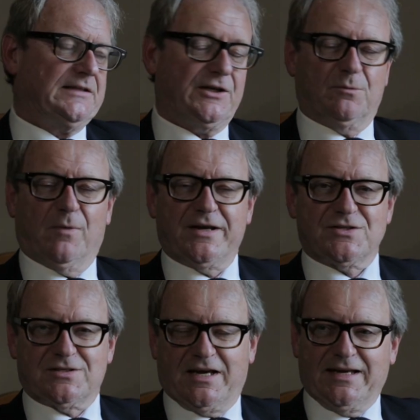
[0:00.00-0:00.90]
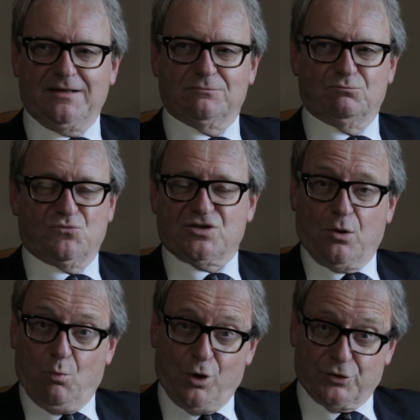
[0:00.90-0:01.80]
Now you might say,
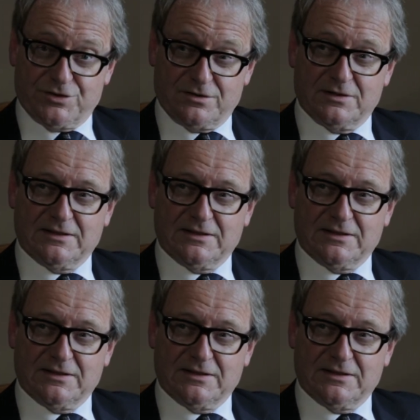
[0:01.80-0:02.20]
so what?